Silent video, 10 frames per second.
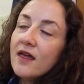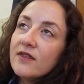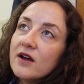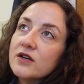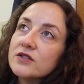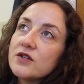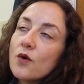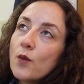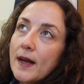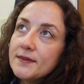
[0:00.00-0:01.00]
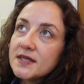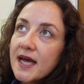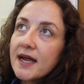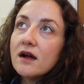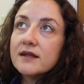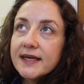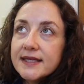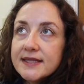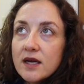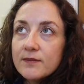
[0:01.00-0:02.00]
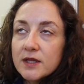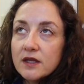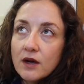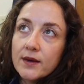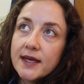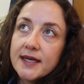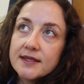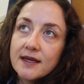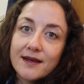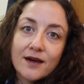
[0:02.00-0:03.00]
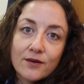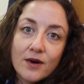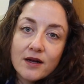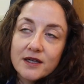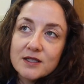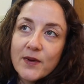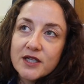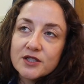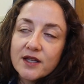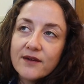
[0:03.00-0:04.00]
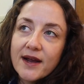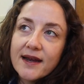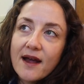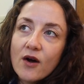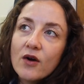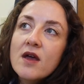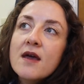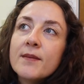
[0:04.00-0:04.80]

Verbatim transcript: There's a website, I'll link it down below in case I get it wrong, especially right now.